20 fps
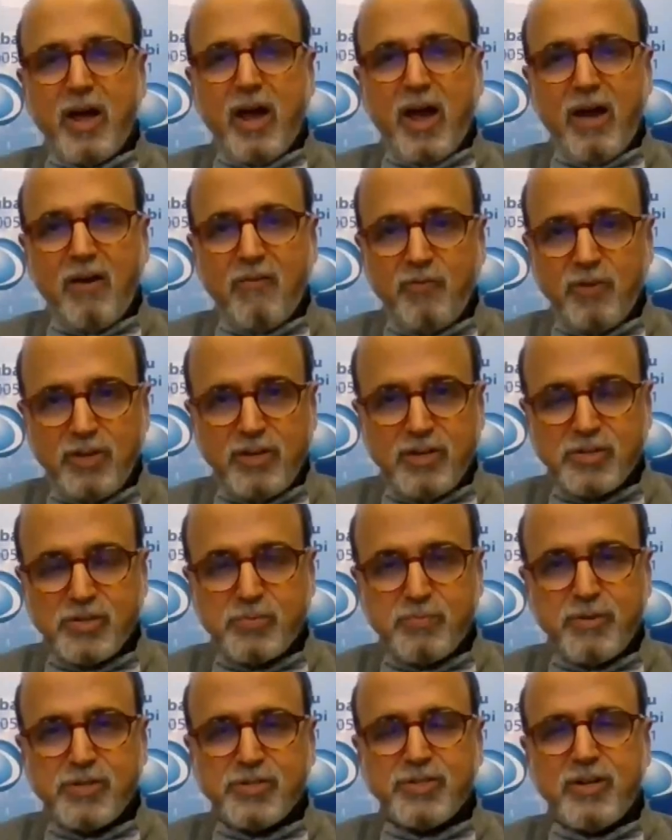I have
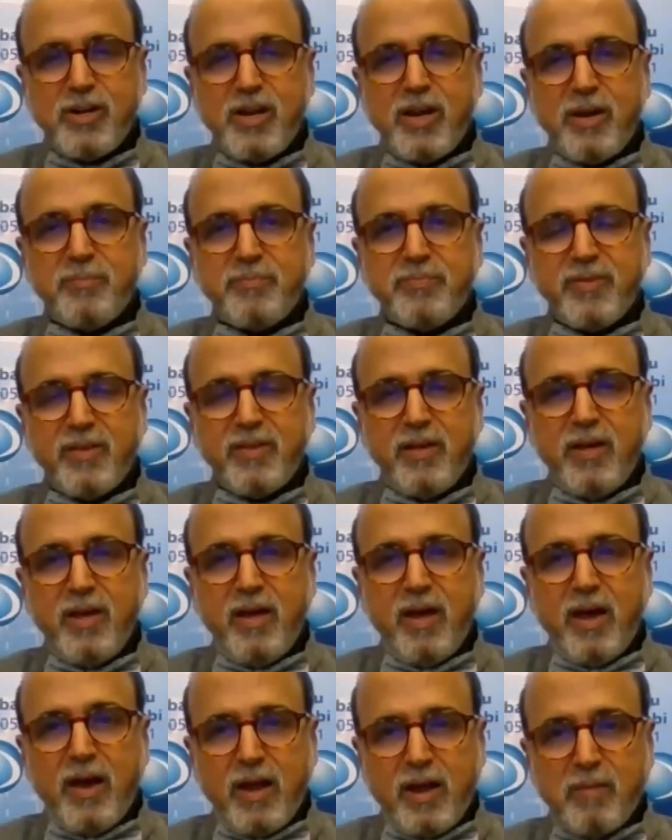witnessed personally.
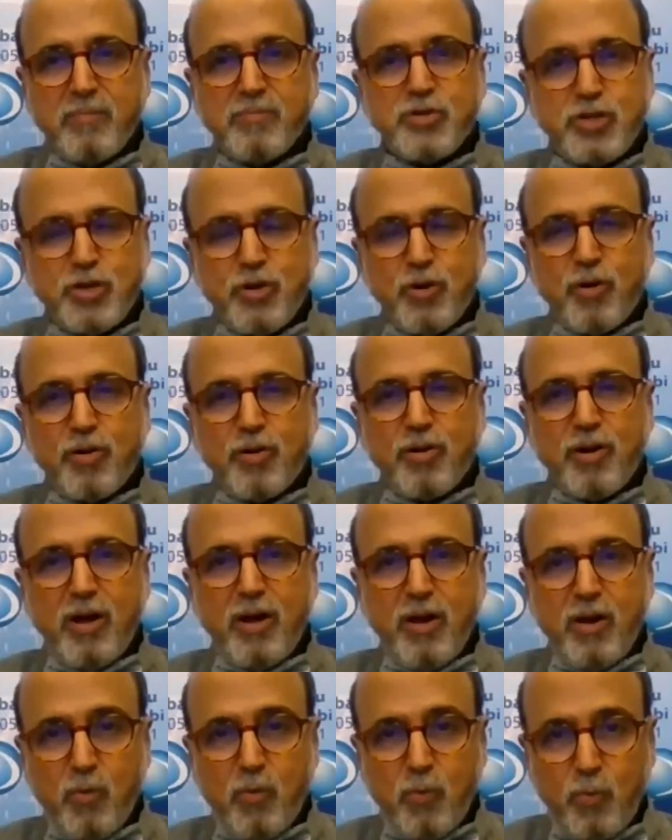And I'm sure
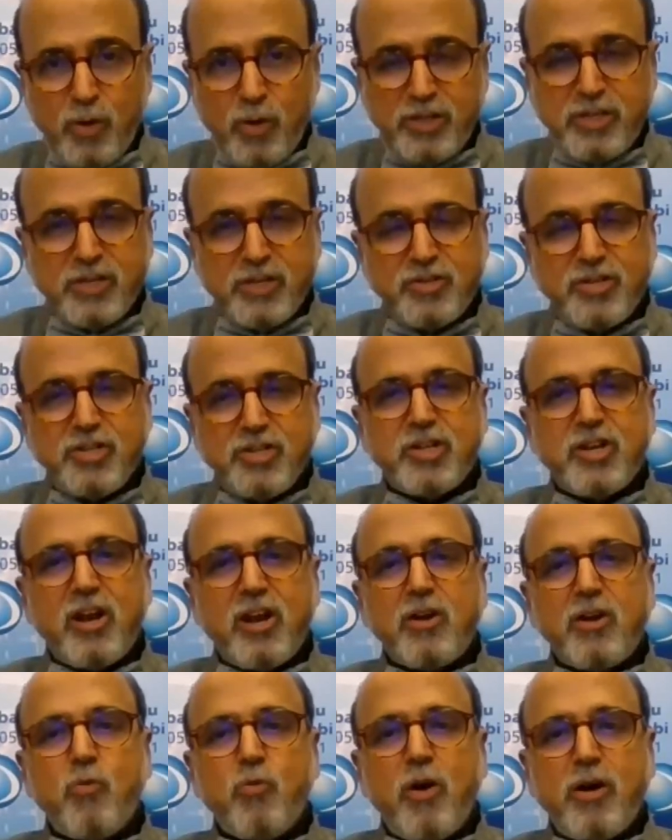with this digital
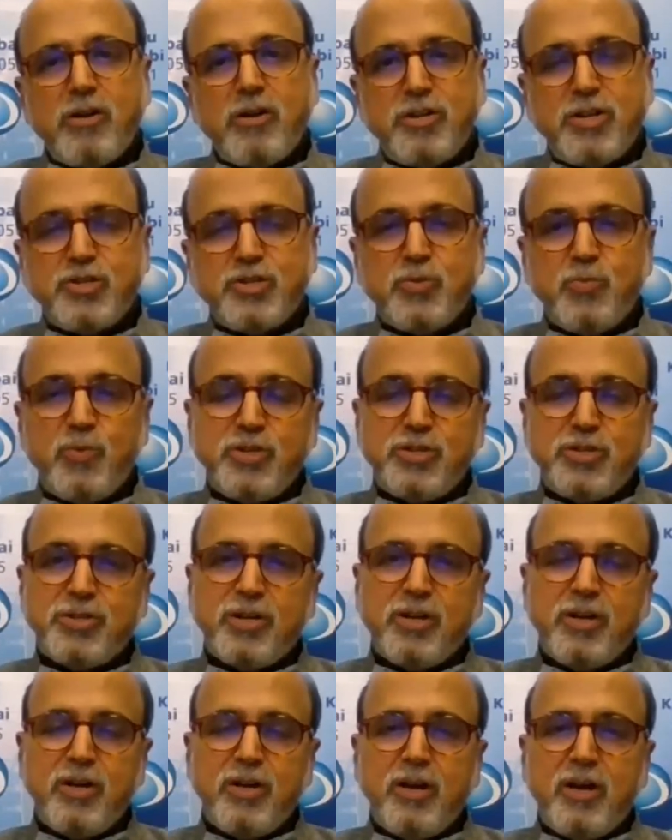advantage, which